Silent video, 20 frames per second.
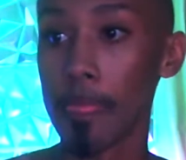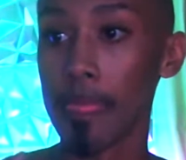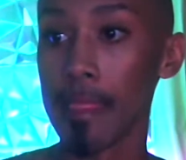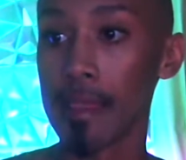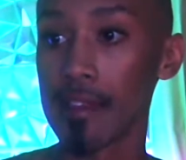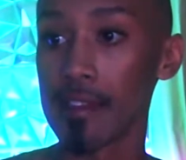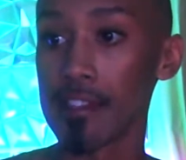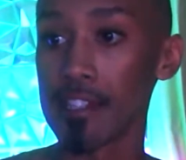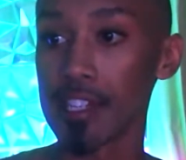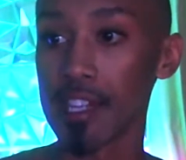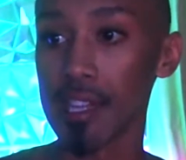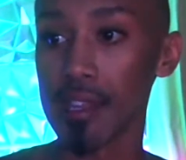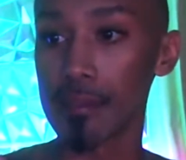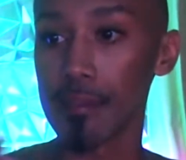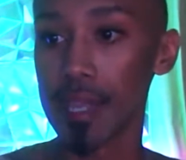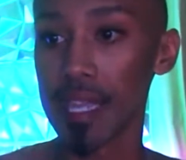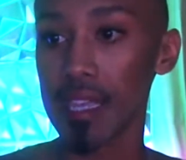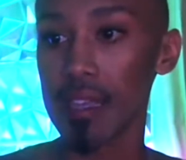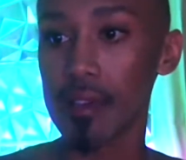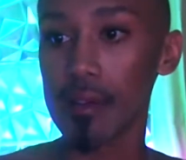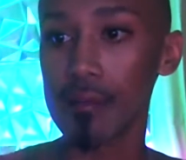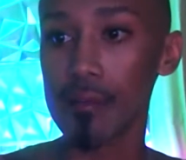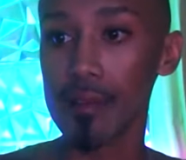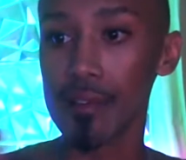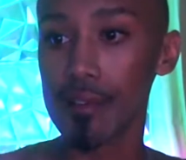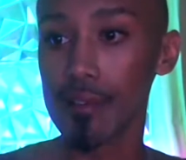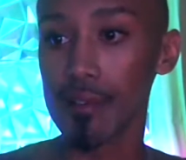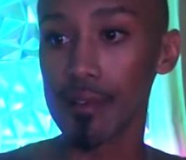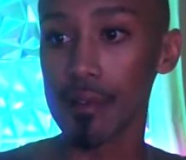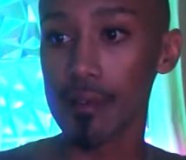Should I make a
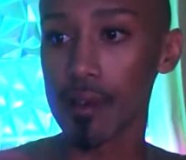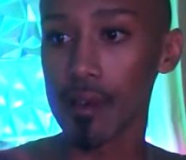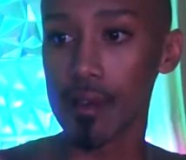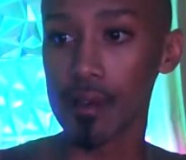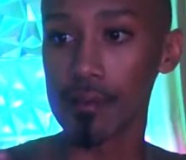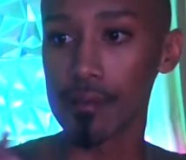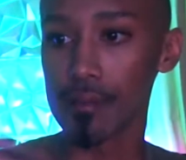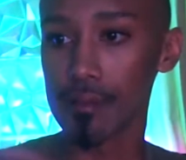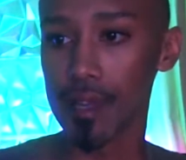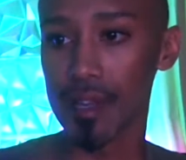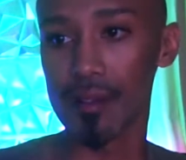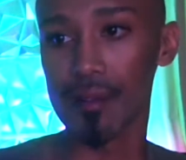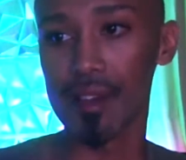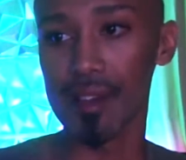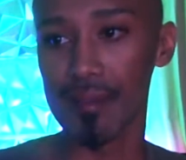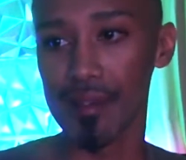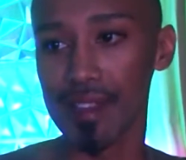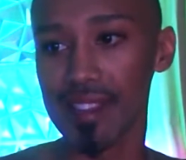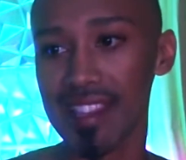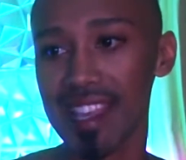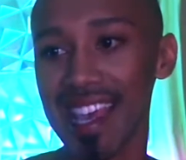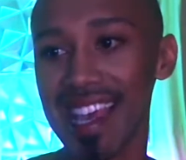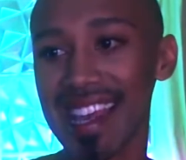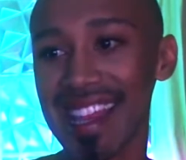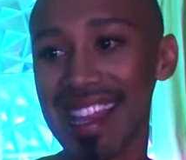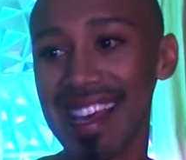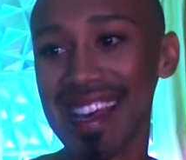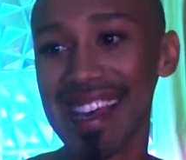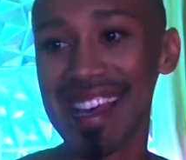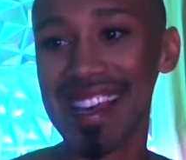move? Oh, I already read that.